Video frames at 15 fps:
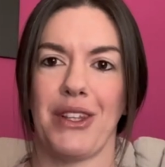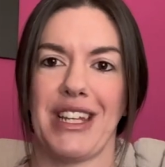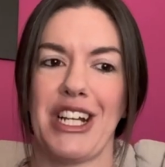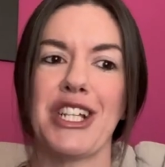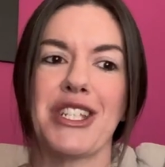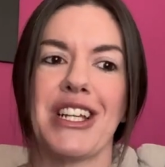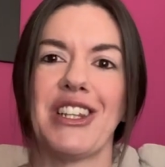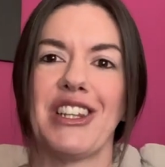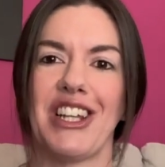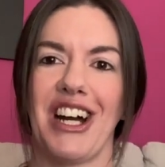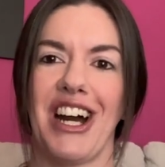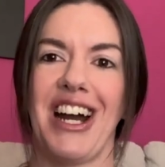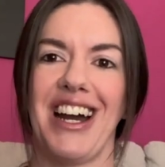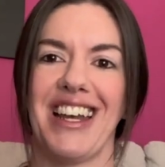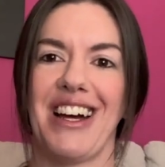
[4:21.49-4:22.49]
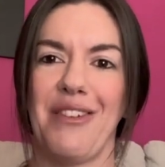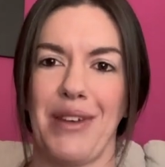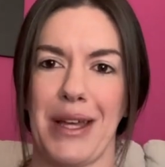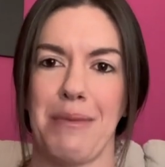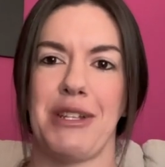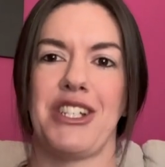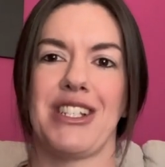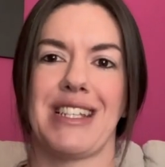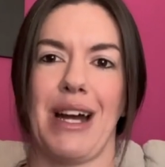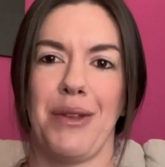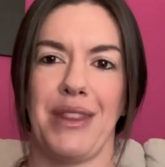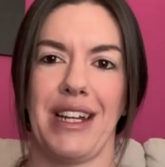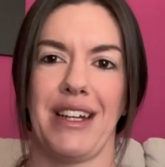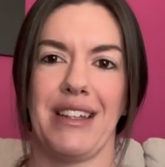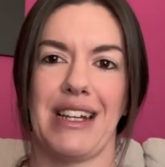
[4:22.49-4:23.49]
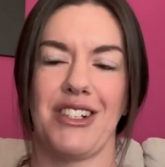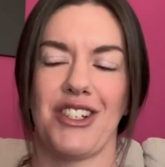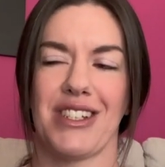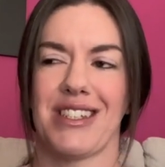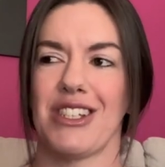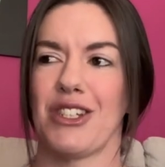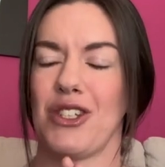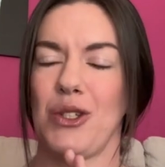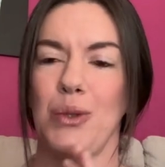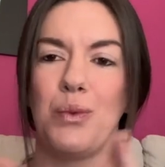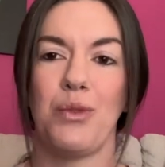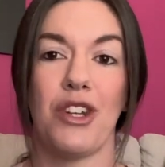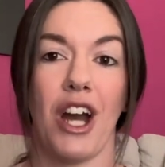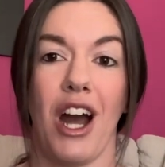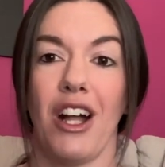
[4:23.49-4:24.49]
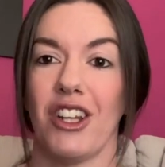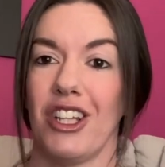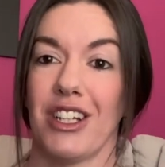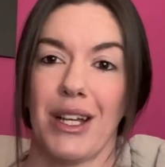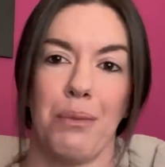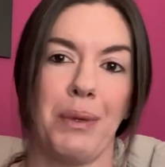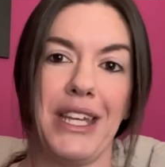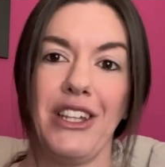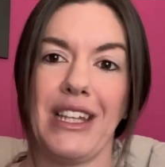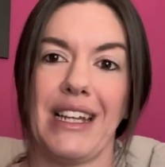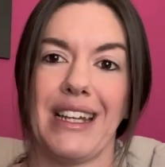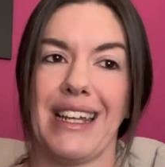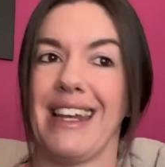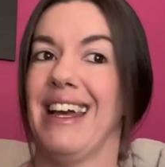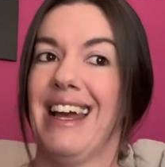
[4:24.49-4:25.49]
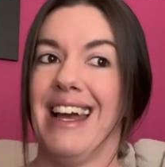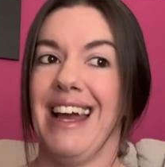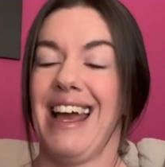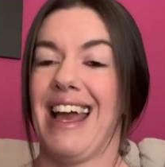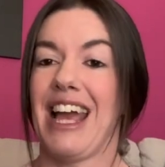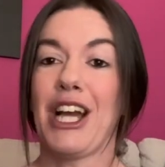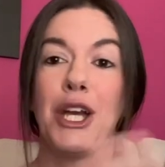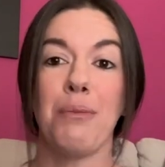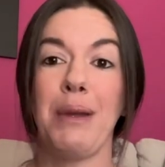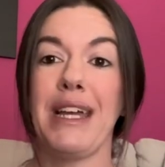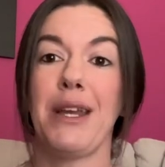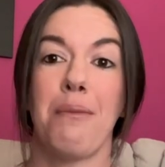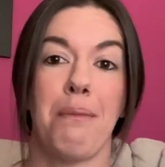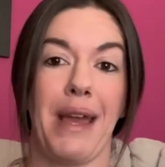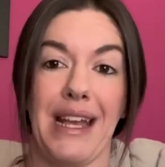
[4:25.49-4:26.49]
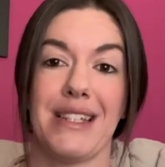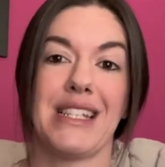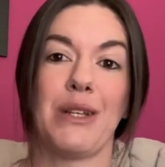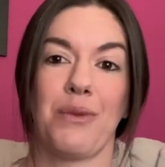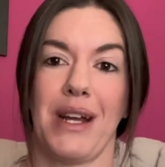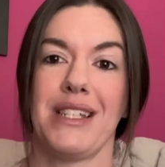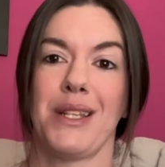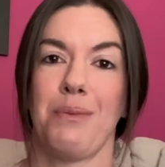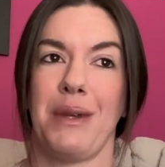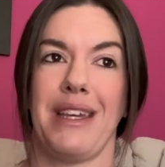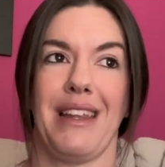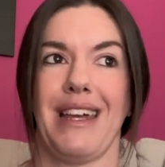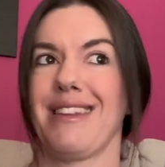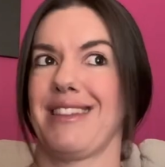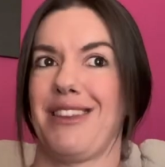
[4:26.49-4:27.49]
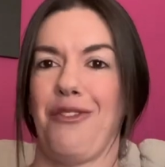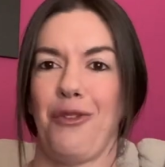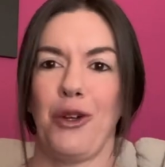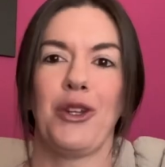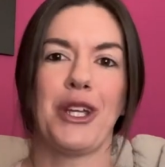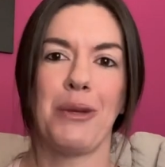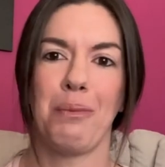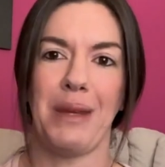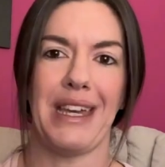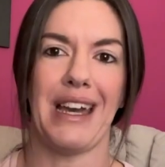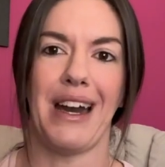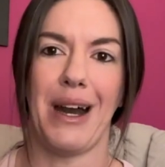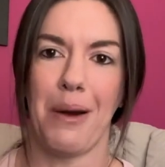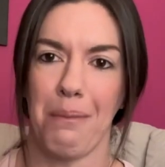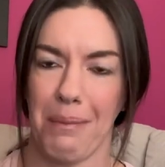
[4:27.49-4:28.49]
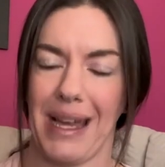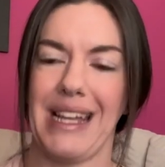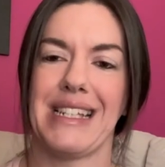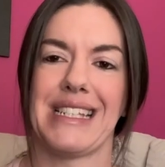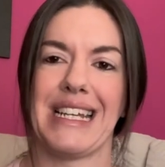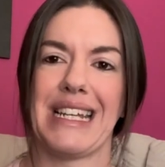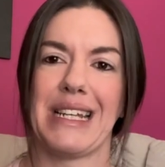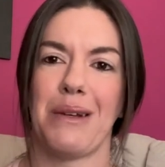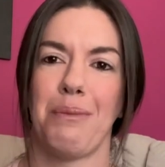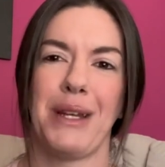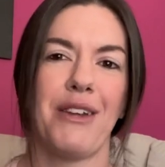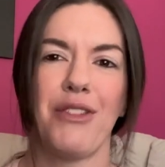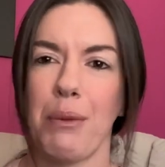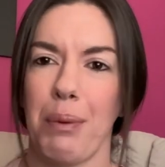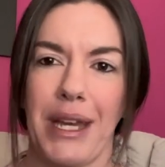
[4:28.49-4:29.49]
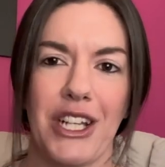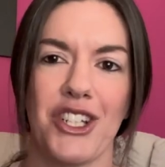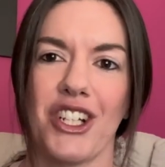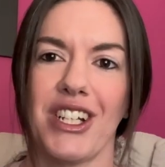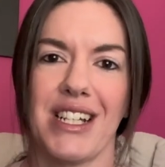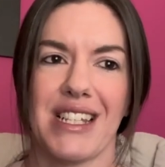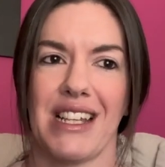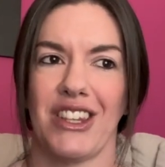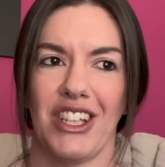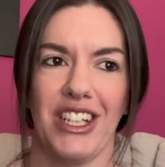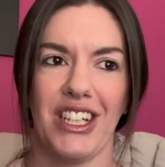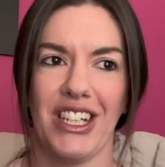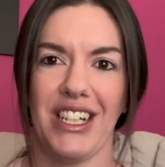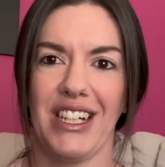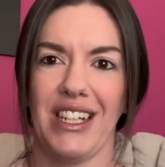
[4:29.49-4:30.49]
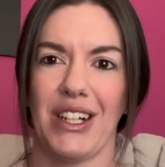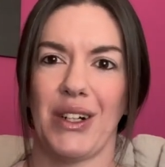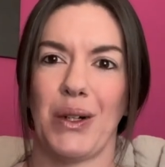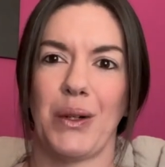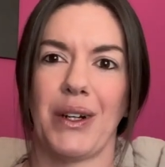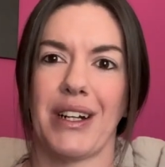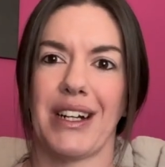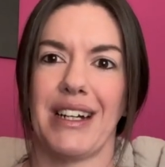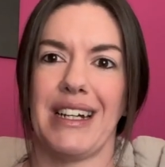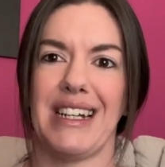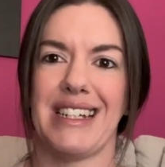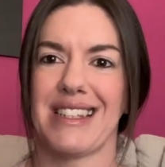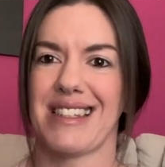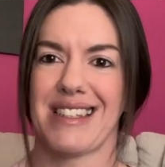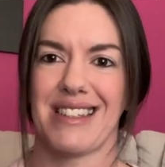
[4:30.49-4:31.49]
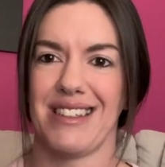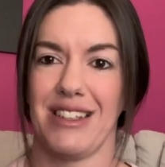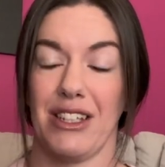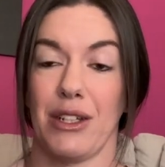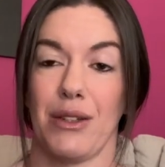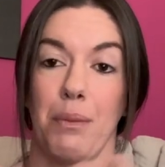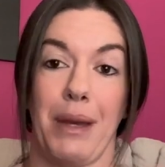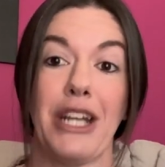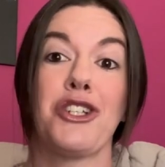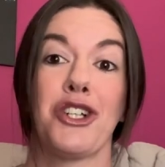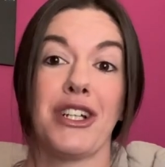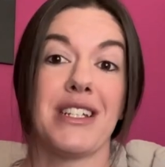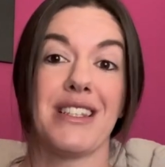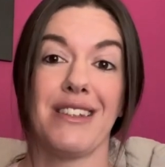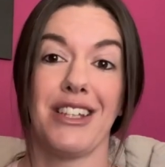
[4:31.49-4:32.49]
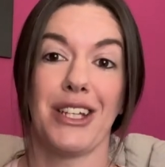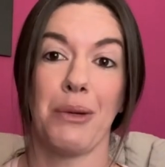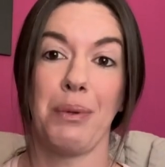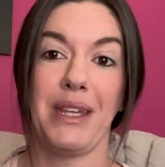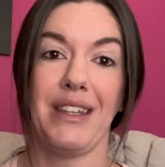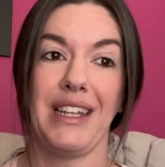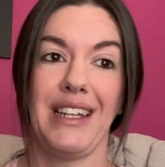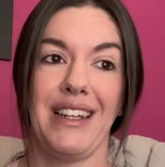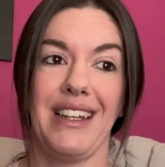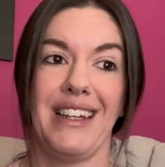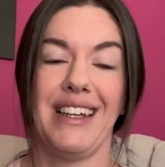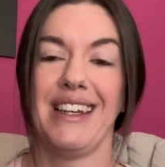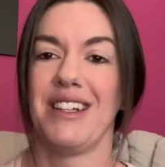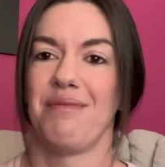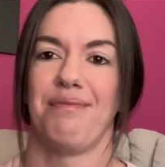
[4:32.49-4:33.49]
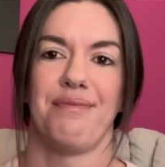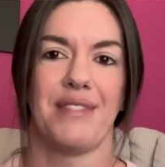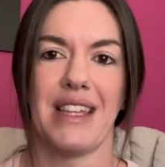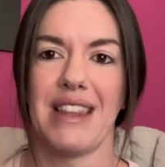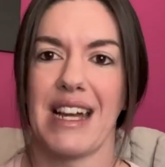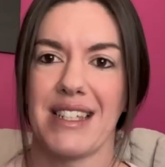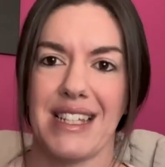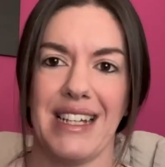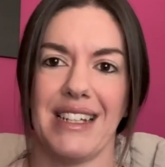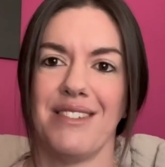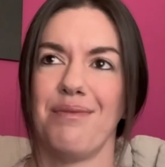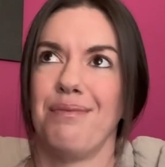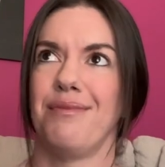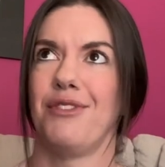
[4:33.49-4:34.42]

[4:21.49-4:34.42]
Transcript: There's a lot of images out there that just do not look appealing. And it could be an amazing recipe. Like, the food could be amazing, but if the picture doesn't look good, or it's, the picture doesn't look appealing, then that's it.